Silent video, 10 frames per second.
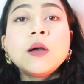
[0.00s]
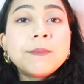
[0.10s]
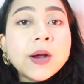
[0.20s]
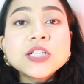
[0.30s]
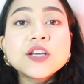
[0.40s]

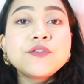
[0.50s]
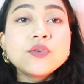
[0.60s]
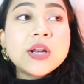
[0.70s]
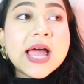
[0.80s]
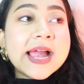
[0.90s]
But if you
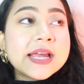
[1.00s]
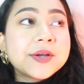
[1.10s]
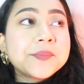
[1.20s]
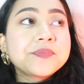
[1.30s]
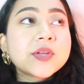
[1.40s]
like
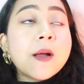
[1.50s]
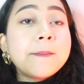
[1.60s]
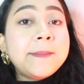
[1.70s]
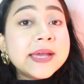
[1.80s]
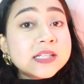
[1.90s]
a
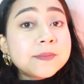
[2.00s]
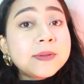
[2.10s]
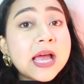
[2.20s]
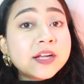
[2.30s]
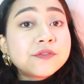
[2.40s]
made-up
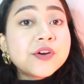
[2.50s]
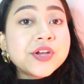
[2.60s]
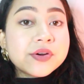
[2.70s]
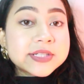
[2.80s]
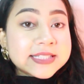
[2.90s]
planner for
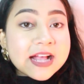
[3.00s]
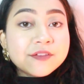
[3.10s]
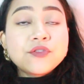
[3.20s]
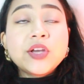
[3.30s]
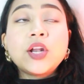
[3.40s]

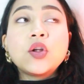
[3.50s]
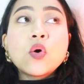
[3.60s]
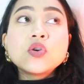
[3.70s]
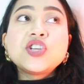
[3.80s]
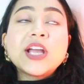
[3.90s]
yourself, you can
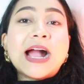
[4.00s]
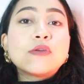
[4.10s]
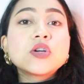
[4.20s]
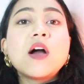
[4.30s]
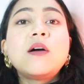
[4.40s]
go check
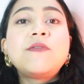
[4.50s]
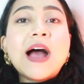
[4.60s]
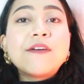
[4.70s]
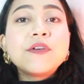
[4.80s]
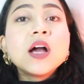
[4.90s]
out Vav